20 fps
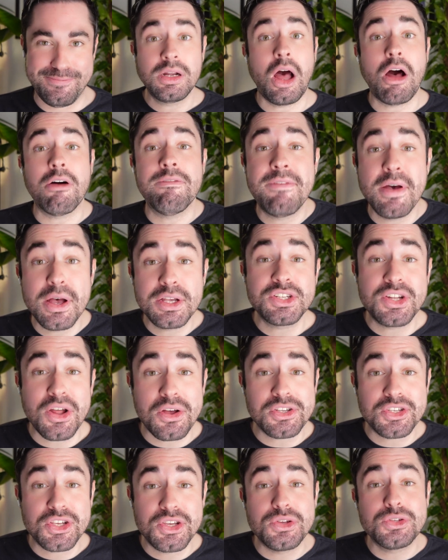I'll first
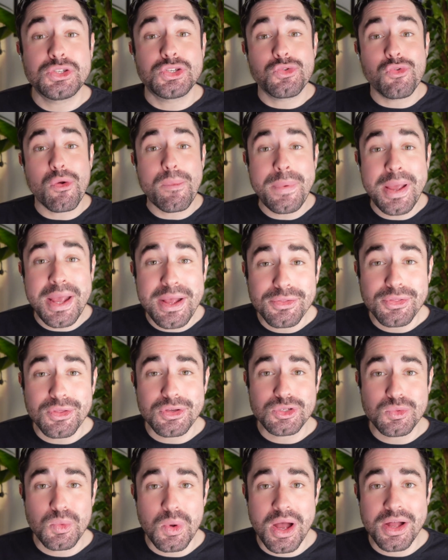ask you to repeat
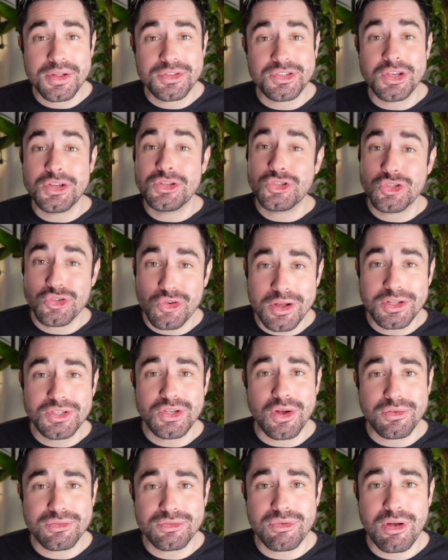those words straight
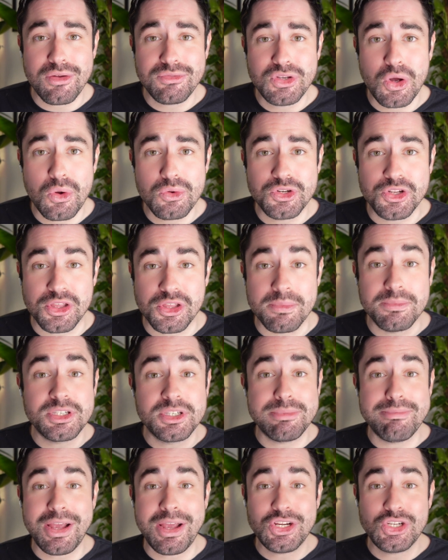after I've told you them
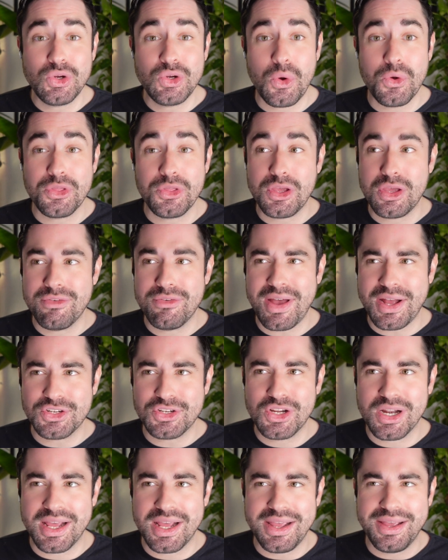to make sure that you've
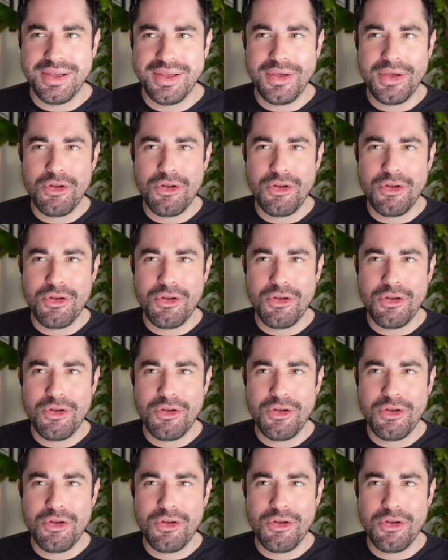actually